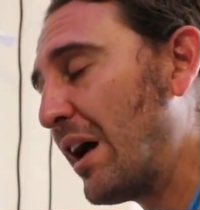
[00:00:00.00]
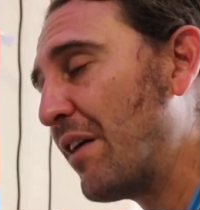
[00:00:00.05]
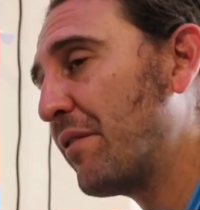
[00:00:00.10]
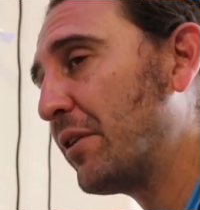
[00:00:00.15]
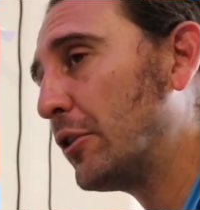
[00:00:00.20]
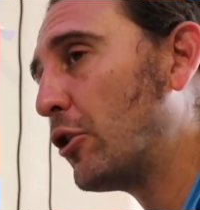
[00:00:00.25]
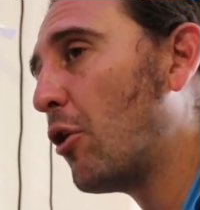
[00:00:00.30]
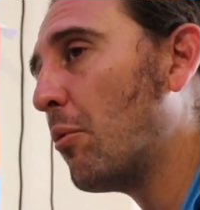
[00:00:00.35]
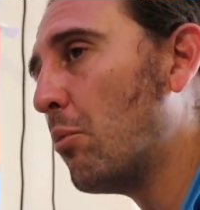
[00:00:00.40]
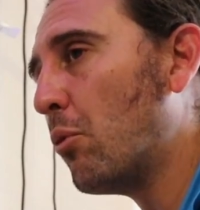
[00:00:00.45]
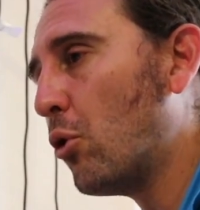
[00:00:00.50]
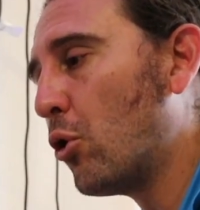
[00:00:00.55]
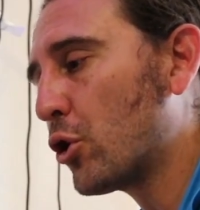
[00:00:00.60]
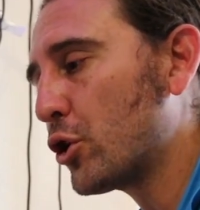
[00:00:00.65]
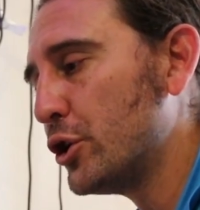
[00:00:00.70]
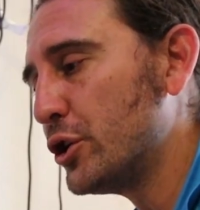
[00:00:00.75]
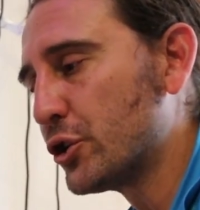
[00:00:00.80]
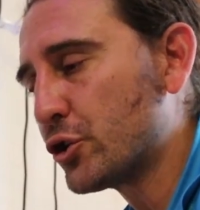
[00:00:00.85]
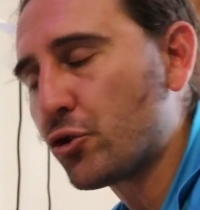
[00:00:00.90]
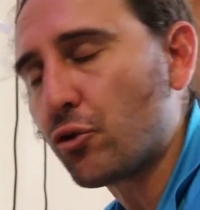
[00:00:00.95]
a lot more
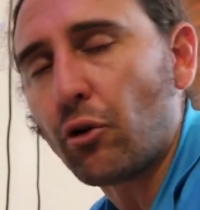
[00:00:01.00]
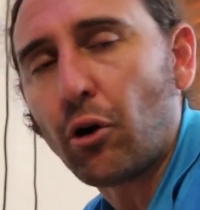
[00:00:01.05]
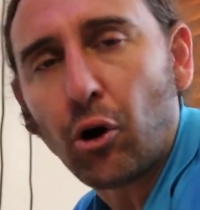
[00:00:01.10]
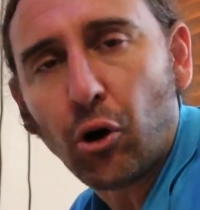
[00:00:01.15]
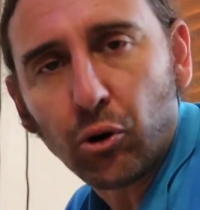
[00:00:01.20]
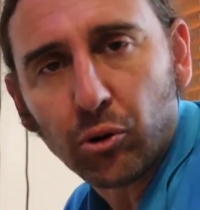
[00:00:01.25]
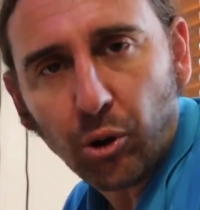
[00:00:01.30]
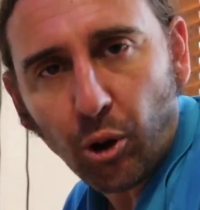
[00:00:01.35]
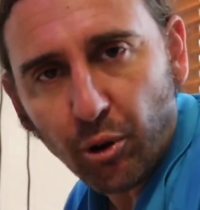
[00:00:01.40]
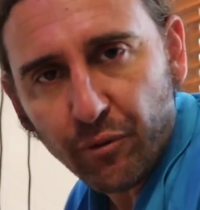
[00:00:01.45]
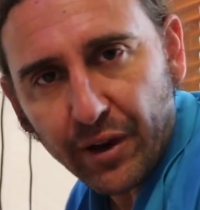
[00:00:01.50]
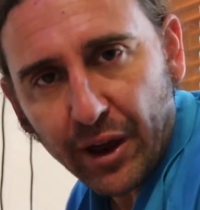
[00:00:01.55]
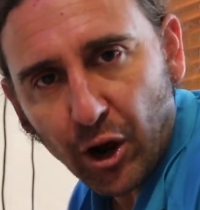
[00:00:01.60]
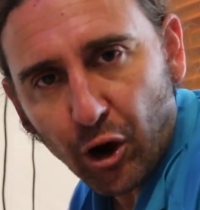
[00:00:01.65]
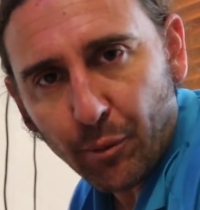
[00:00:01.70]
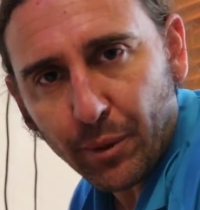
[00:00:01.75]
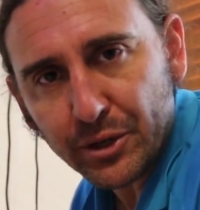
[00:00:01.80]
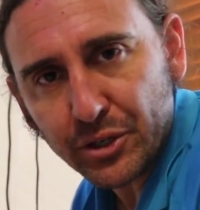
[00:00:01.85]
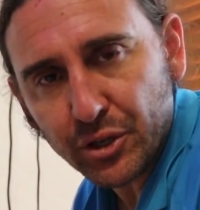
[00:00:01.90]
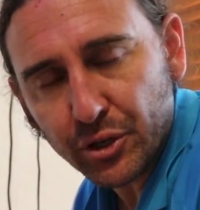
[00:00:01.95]
control over how
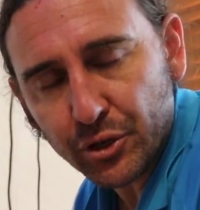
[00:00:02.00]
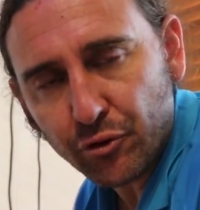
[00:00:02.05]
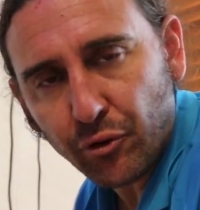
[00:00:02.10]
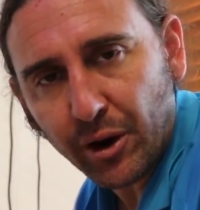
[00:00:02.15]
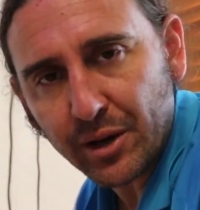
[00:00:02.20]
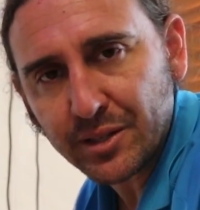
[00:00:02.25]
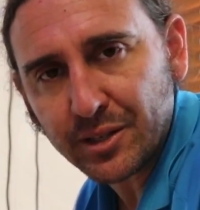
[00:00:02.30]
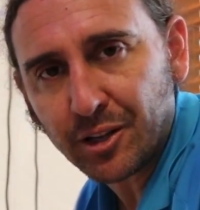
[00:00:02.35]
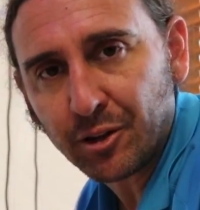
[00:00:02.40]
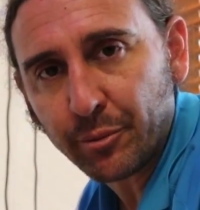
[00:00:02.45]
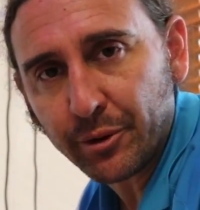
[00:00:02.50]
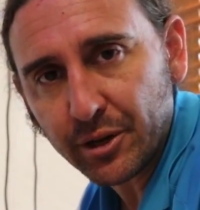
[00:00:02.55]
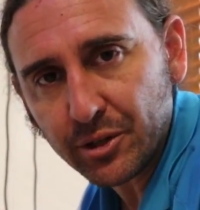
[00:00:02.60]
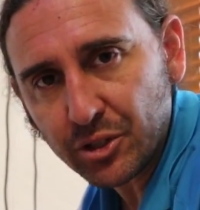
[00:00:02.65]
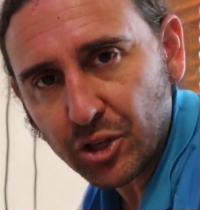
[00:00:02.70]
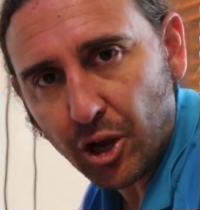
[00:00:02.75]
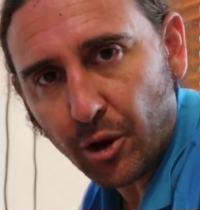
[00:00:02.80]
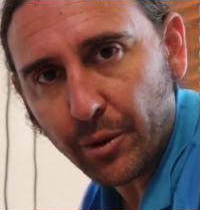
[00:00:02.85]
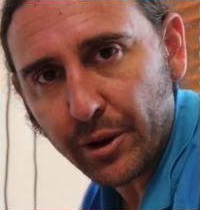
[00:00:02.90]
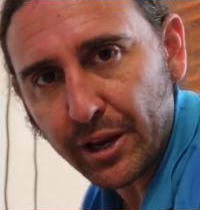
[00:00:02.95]
much of the trace element is
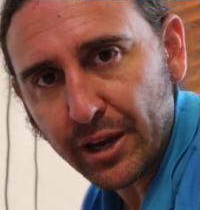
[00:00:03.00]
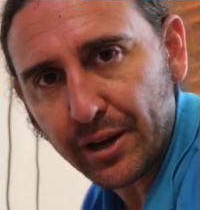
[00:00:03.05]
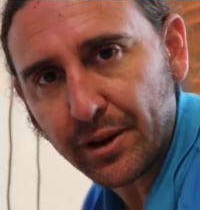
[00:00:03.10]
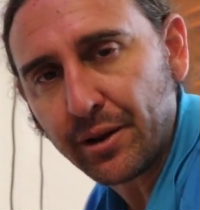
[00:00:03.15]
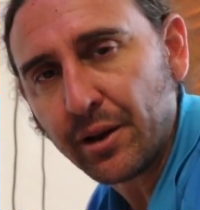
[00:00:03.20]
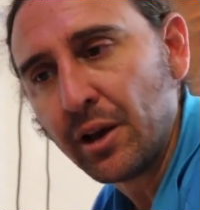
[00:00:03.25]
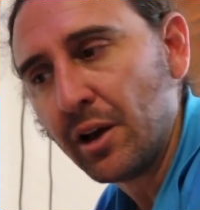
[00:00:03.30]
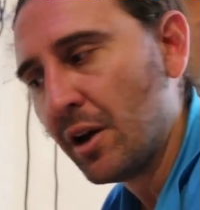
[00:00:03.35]
going in.